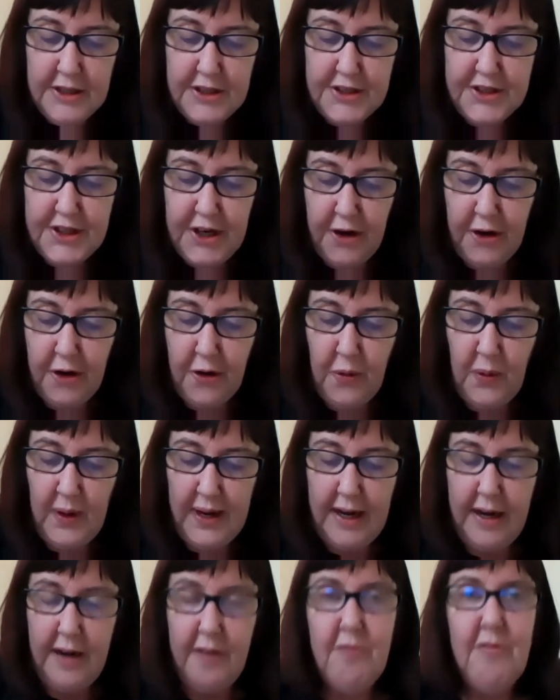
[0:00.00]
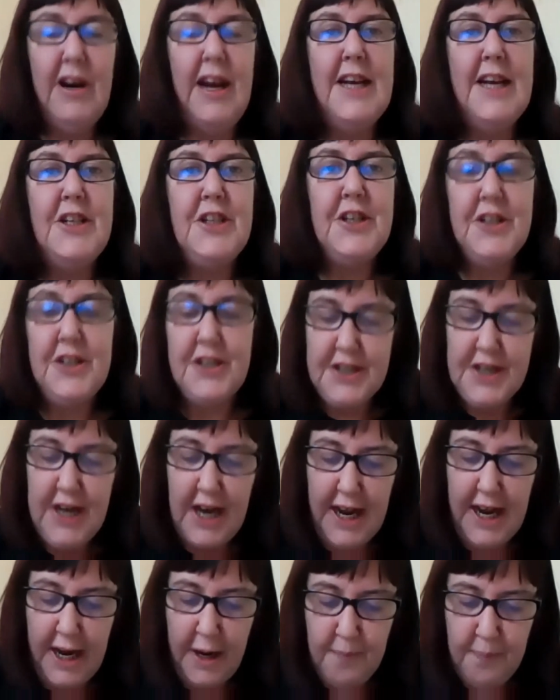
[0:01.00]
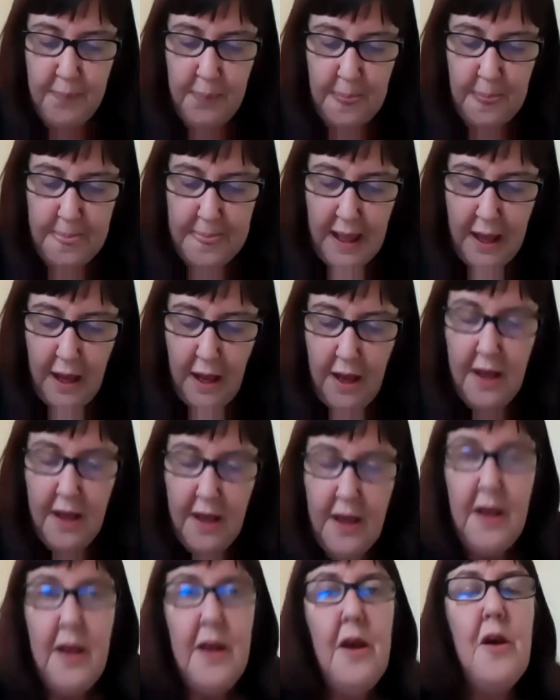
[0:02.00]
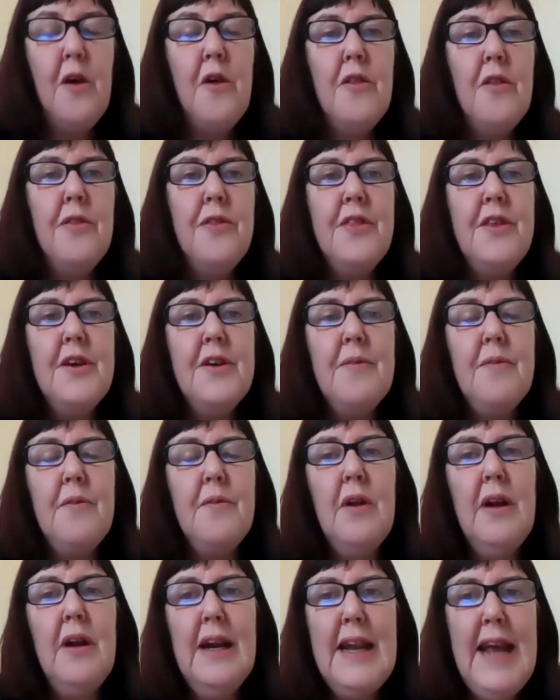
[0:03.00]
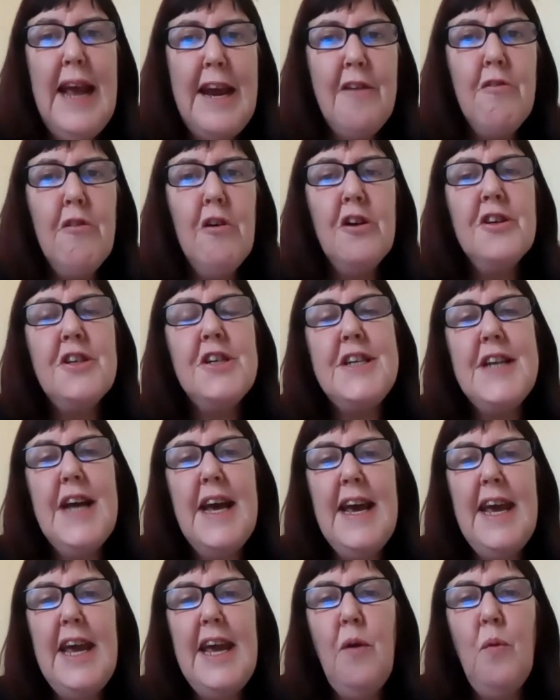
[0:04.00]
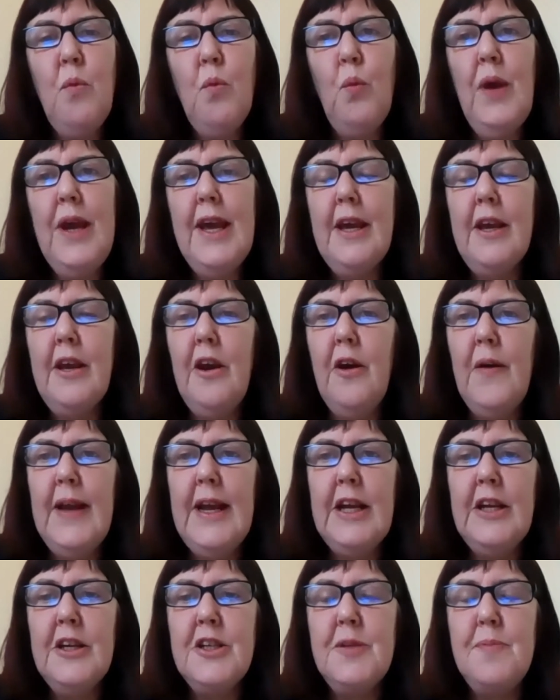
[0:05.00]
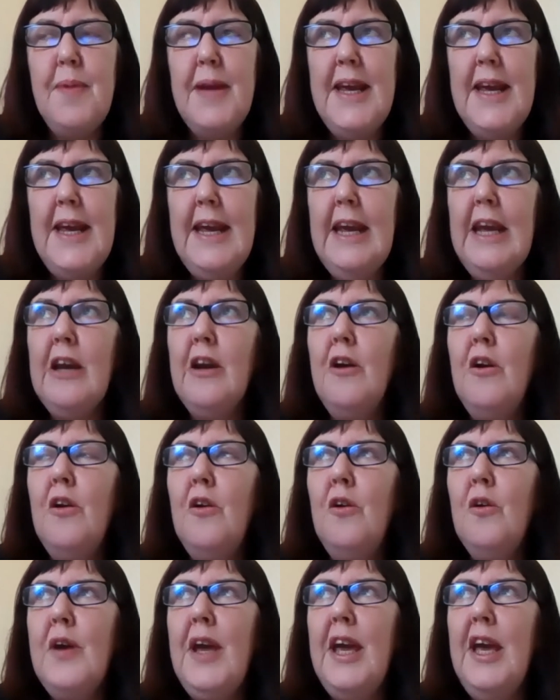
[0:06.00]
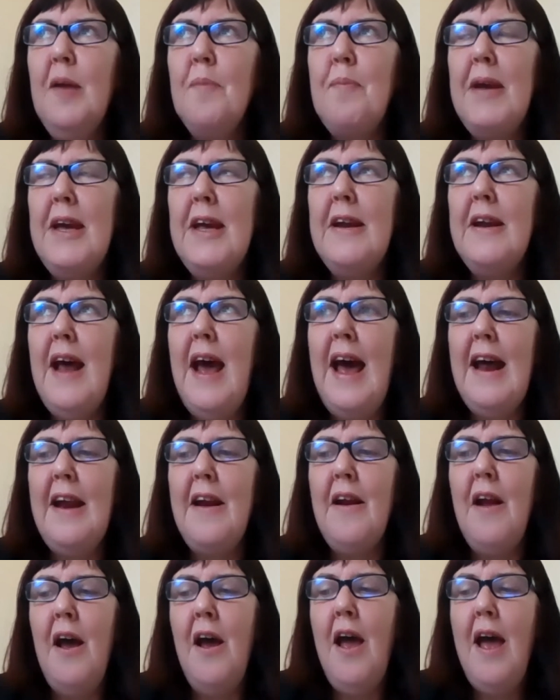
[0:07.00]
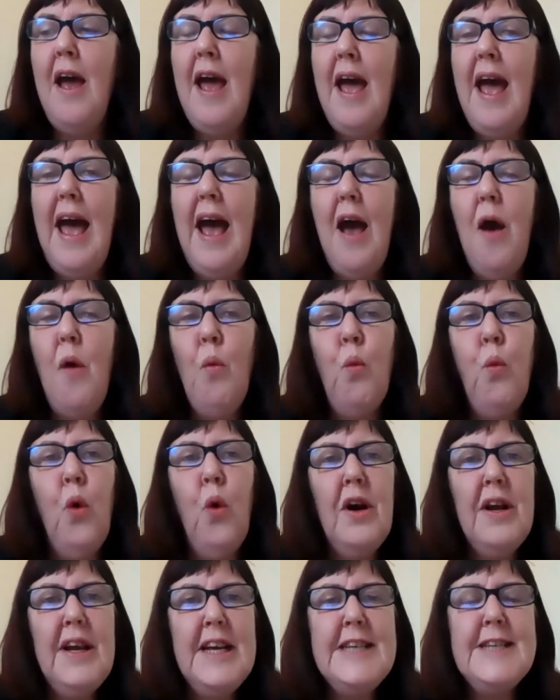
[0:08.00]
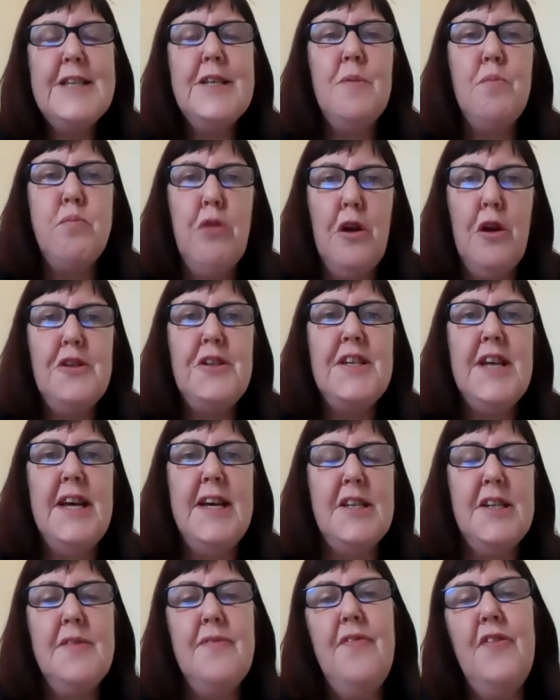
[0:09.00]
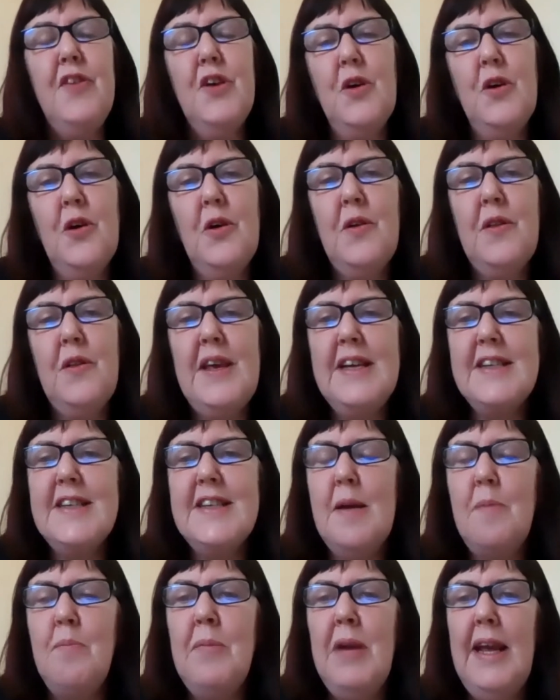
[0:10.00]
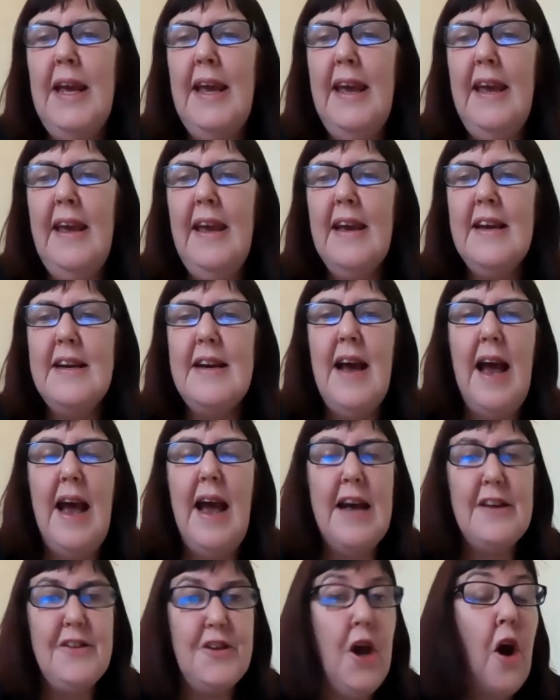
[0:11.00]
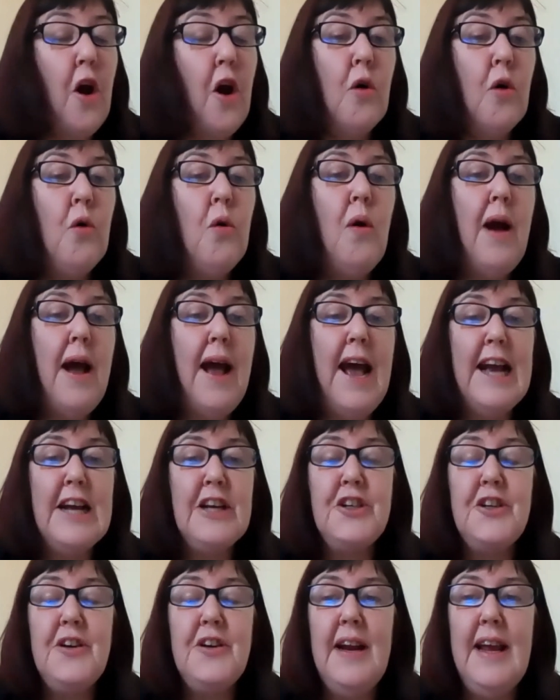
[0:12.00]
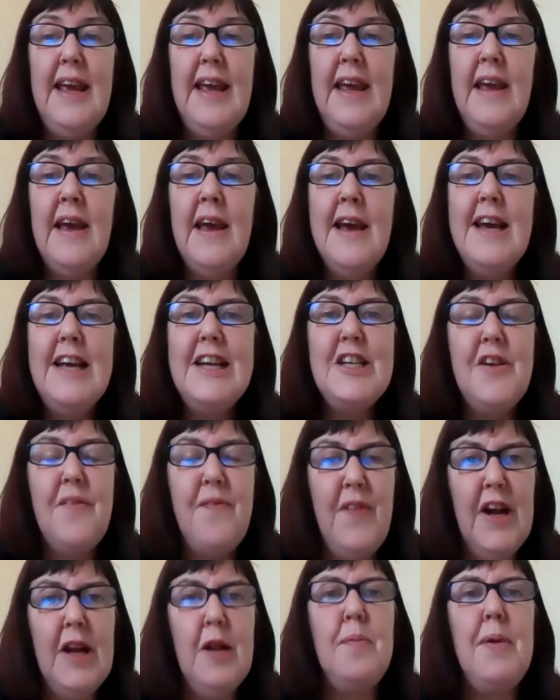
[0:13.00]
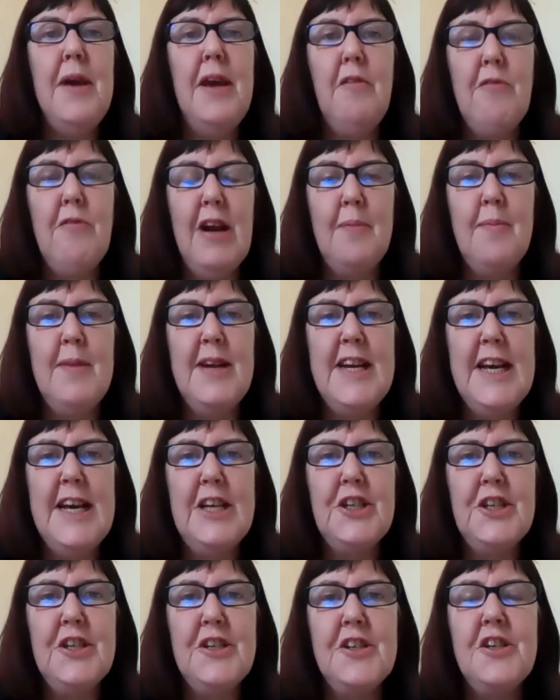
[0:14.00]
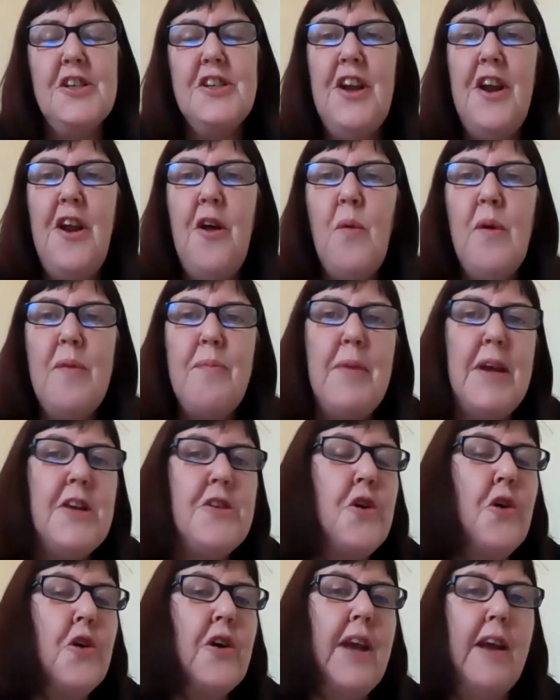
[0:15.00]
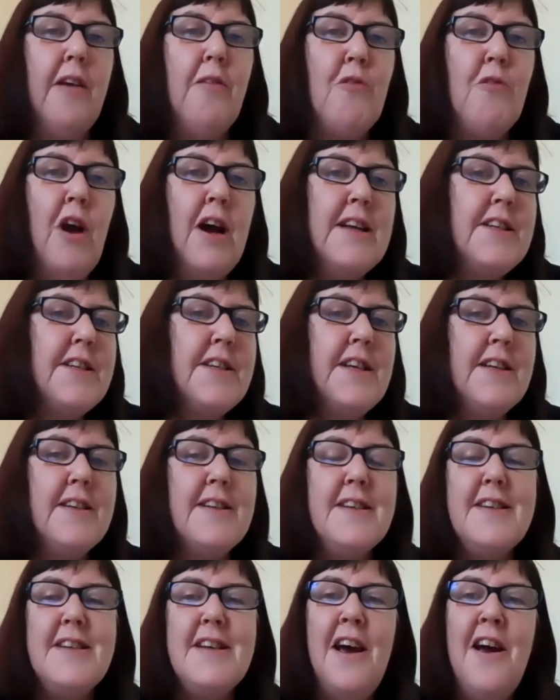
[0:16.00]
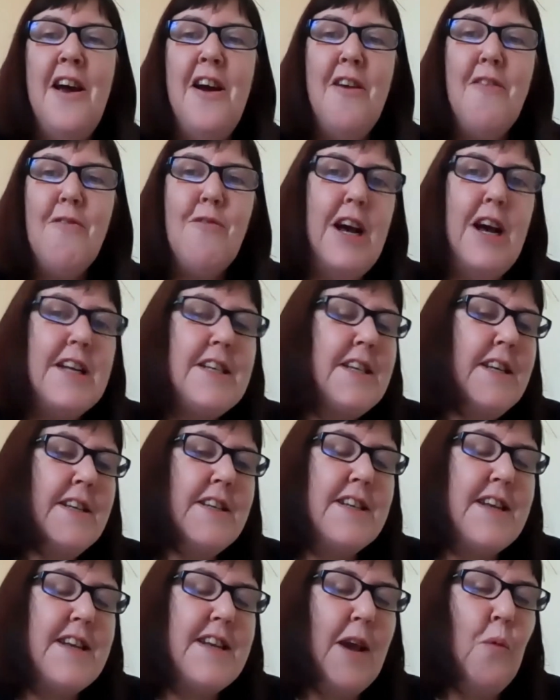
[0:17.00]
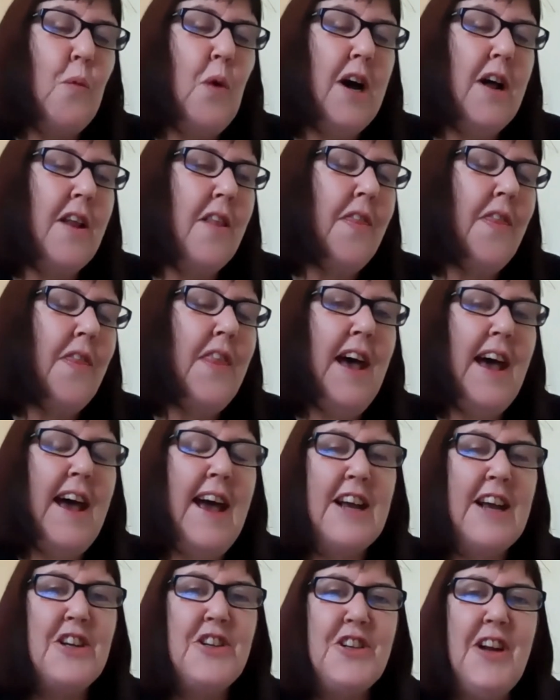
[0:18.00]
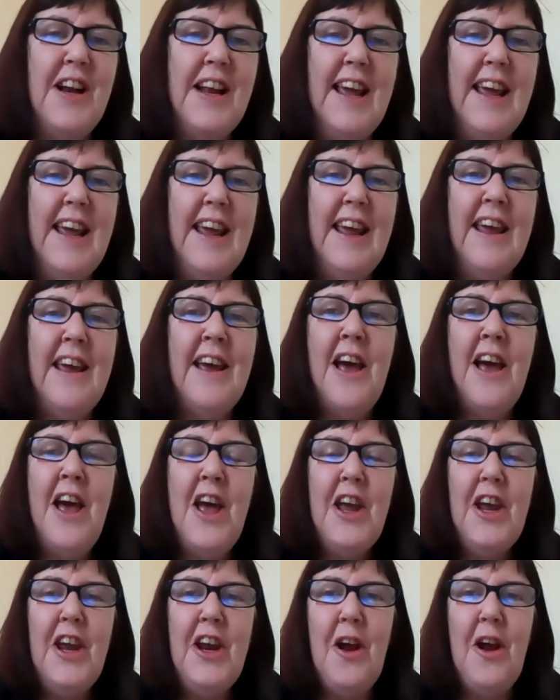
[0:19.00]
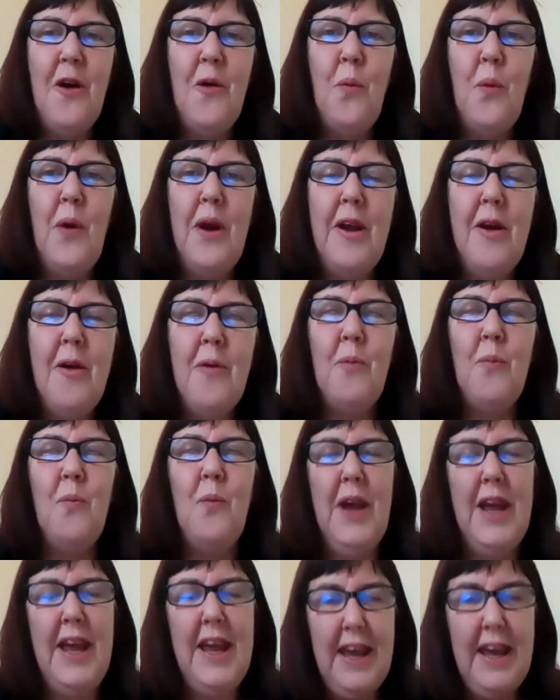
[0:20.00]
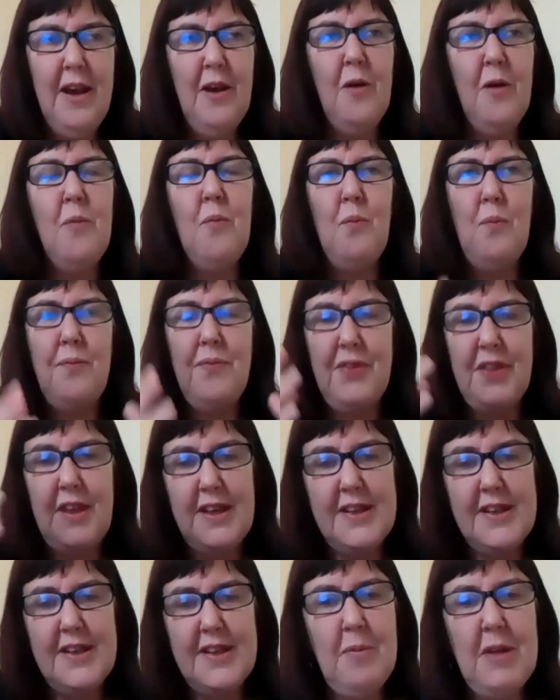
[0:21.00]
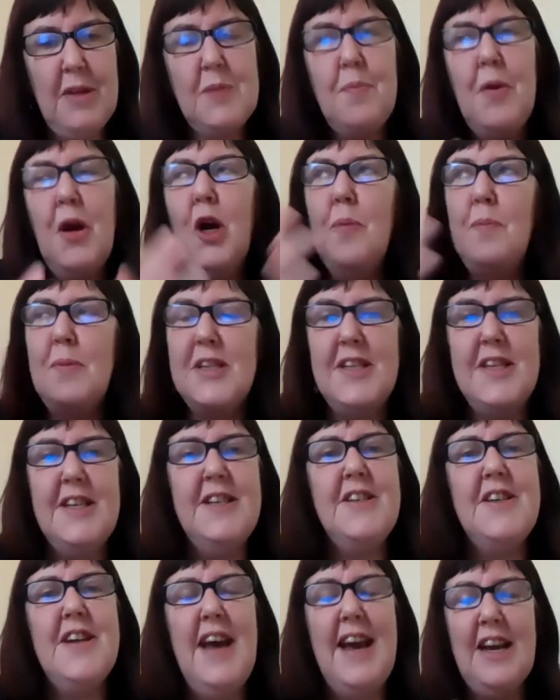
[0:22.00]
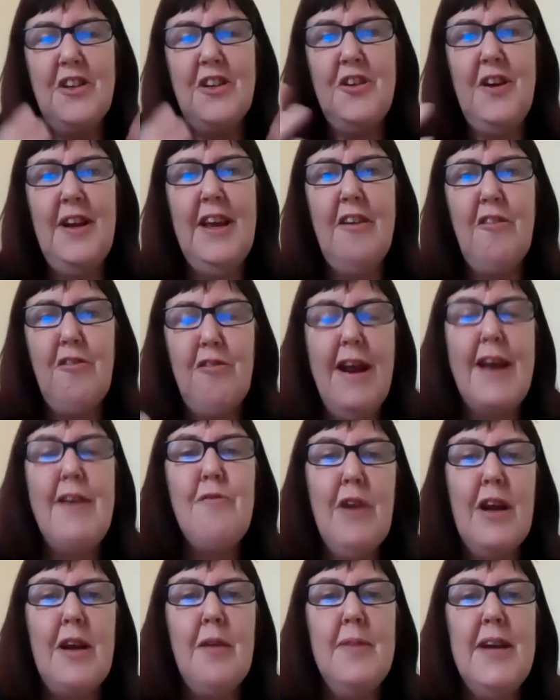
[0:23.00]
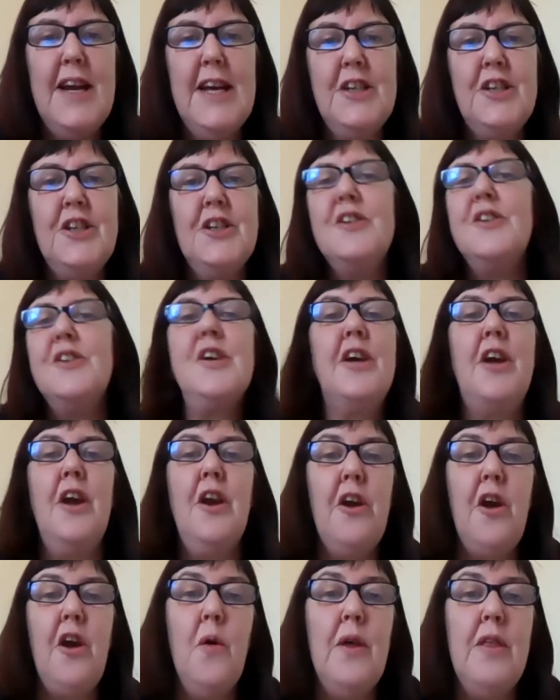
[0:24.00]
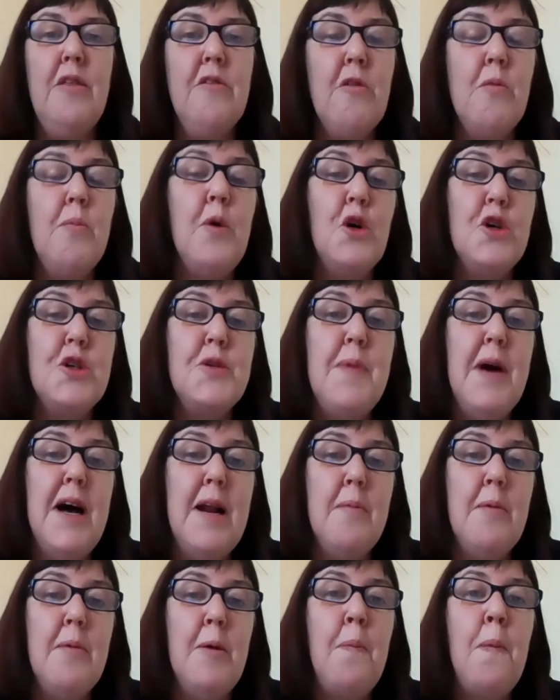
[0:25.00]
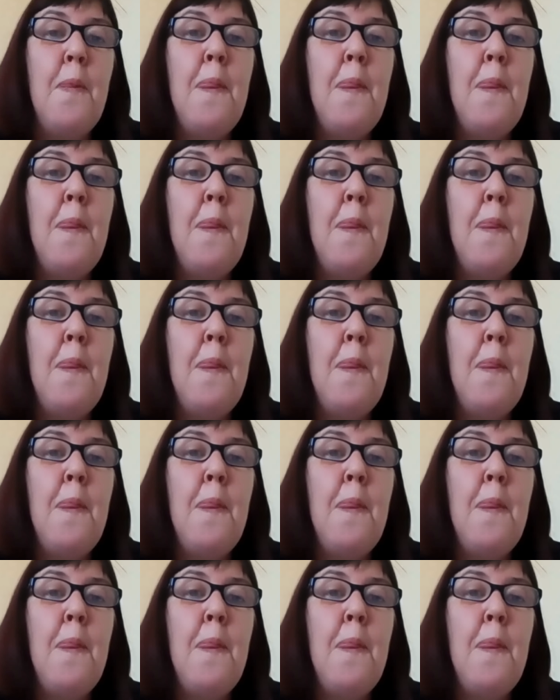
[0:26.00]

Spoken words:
So in relation to diet. But later on today, we're going to be looking a bit at what is the process for the Assembly as a whole actually developing recommendations, because I know we've been talking right since day one that actually, we're here. The Assembly's purpose is to actually create recommendations that are going to go in the report to Parliament.